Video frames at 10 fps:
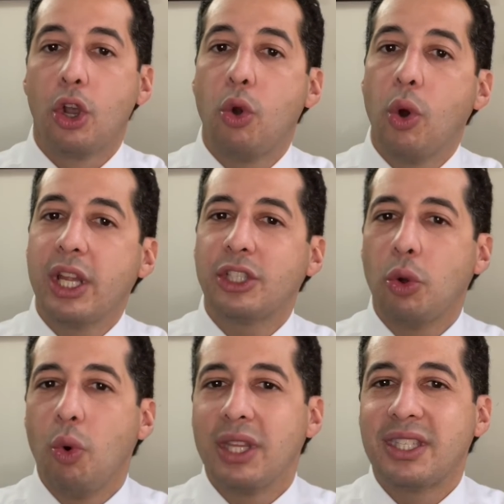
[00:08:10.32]
According to
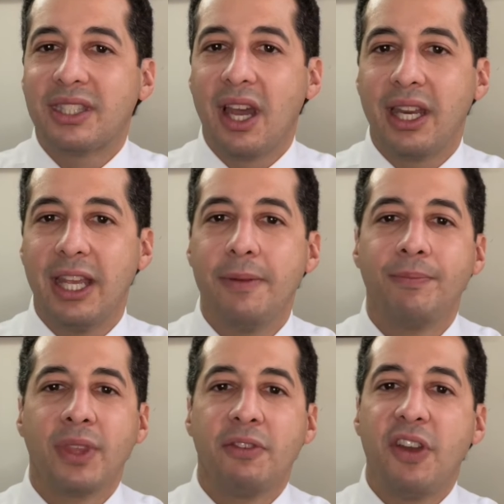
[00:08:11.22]
one study,
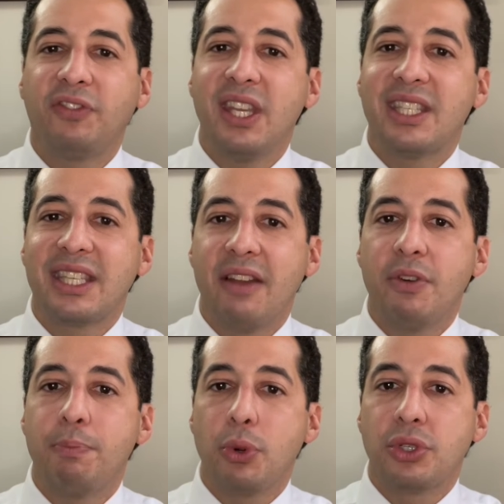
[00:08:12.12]

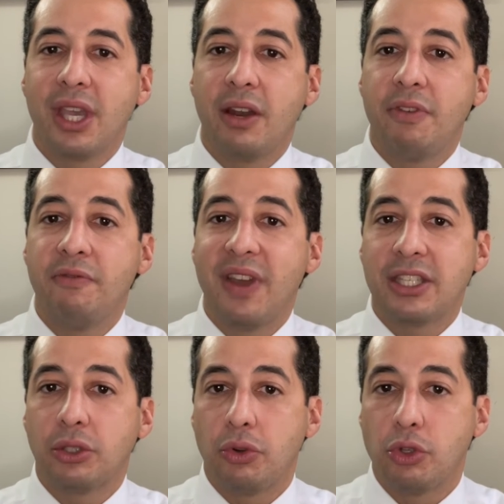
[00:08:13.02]
57% of
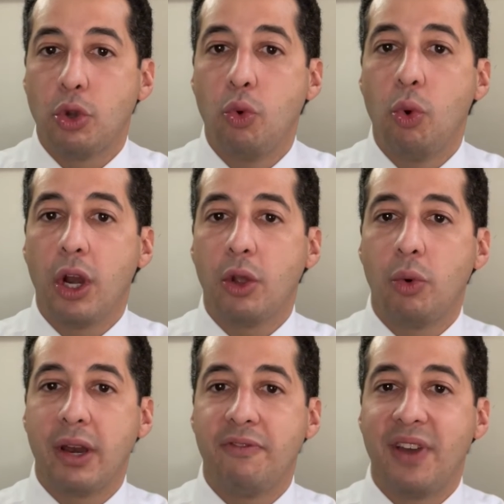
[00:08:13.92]
investors who work
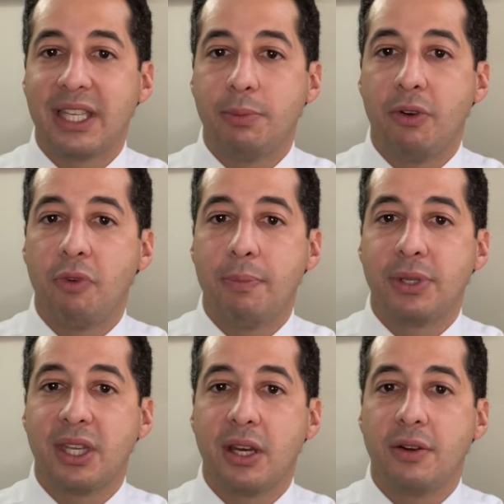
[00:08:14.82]
with investment
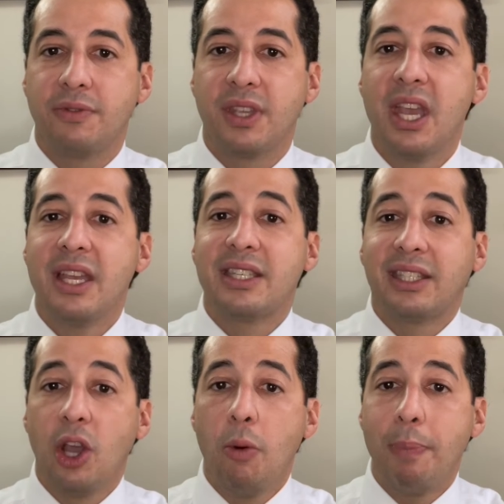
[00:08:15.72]
representatives
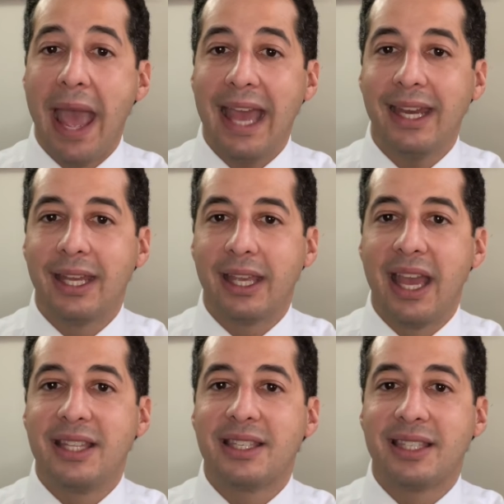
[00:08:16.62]
still panic
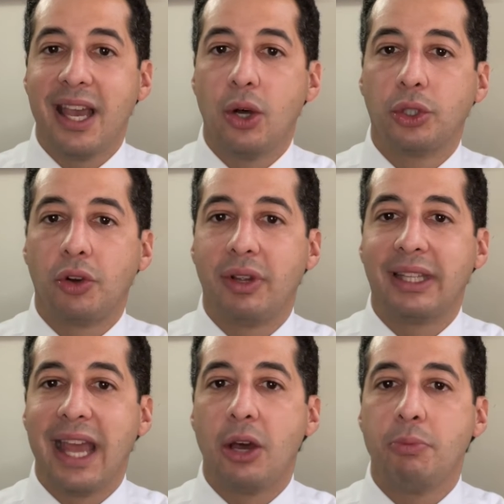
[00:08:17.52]
and sell during
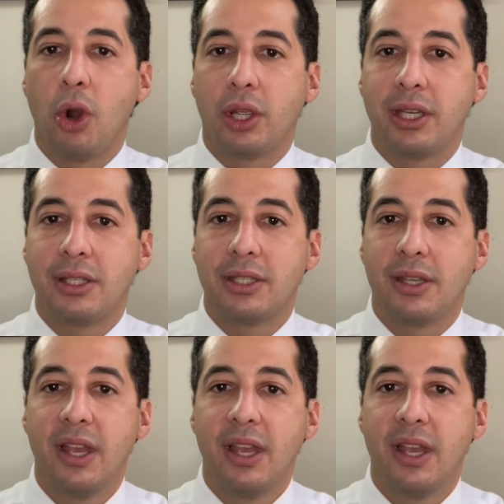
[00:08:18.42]
down markets.